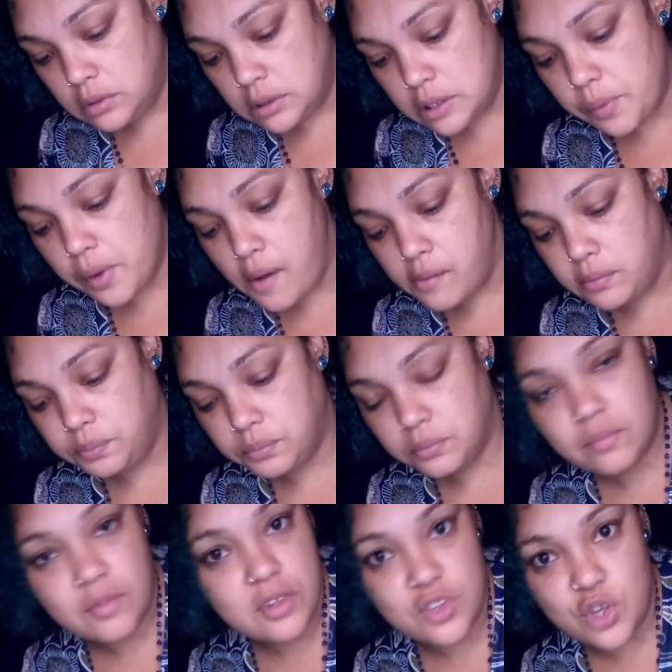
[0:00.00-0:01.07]
There we go.
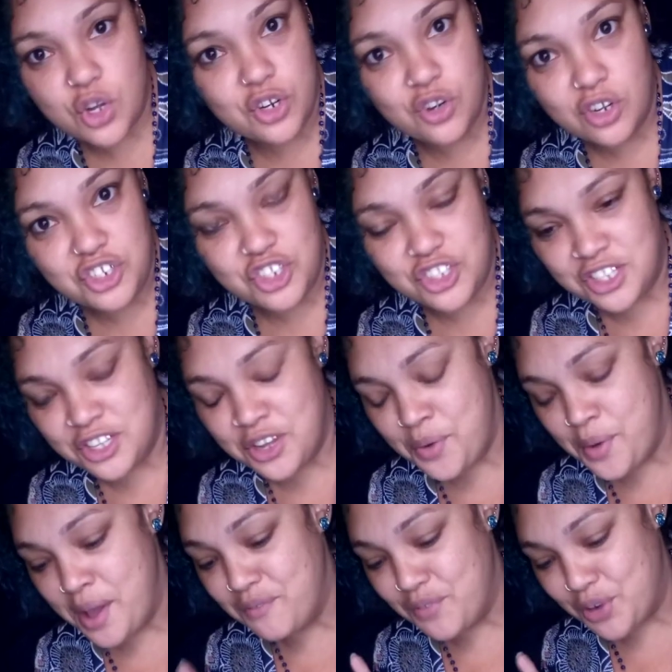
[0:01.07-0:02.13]
Sorry, not
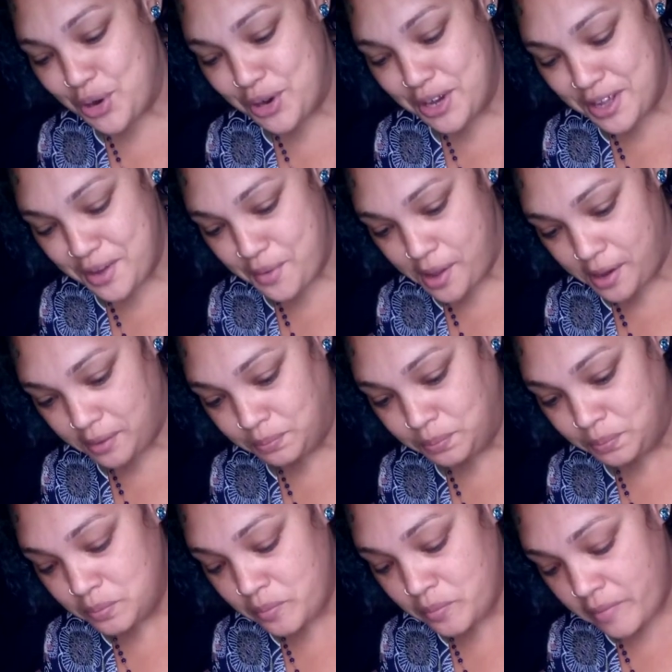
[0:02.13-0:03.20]
Jessica Wang, Veronica Wang.
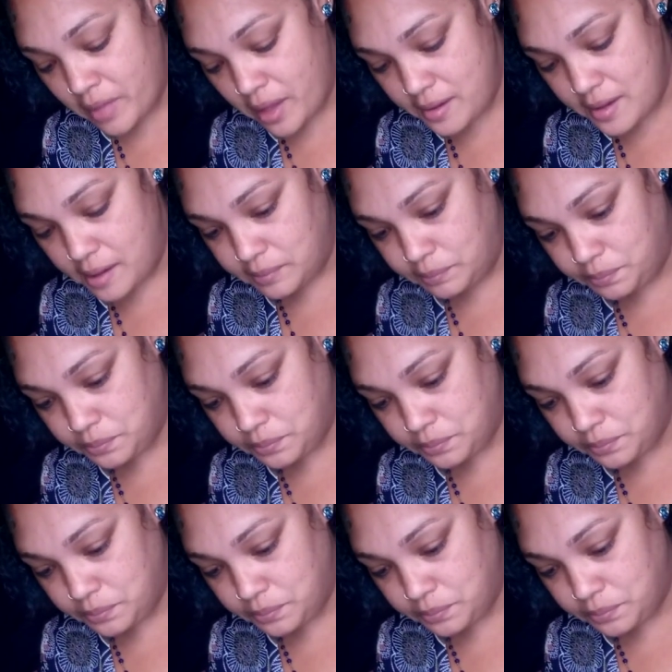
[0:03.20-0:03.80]
Yeah.